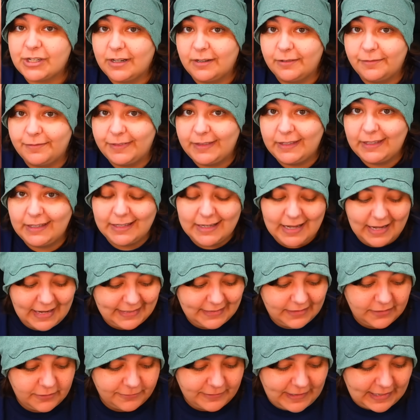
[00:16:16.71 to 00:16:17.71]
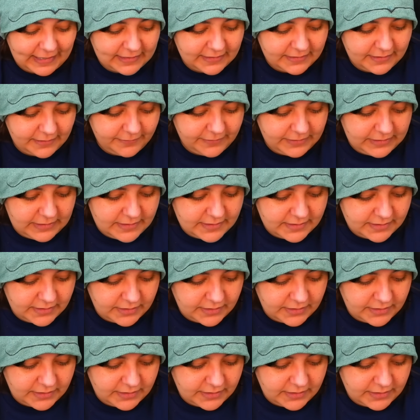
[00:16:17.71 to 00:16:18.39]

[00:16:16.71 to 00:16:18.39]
of the kind of activities